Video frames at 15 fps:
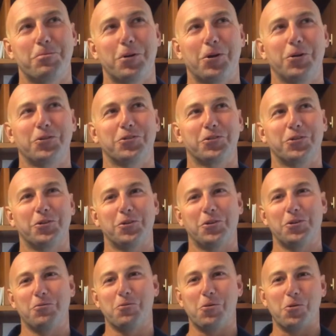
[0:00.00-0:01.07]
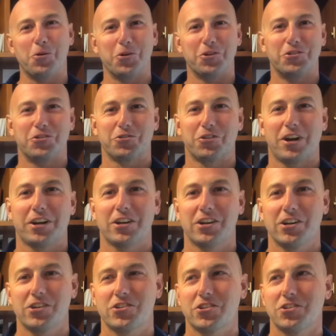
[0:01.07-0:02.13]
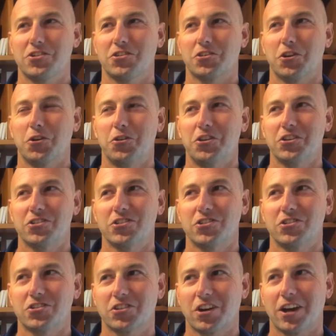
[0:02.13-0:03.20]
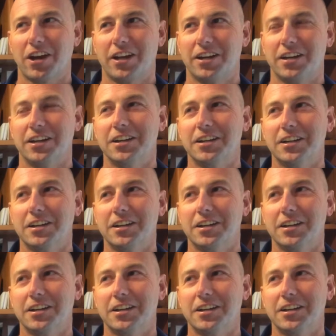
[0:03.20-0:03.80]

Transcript: personal awards or recognition, so this is kind of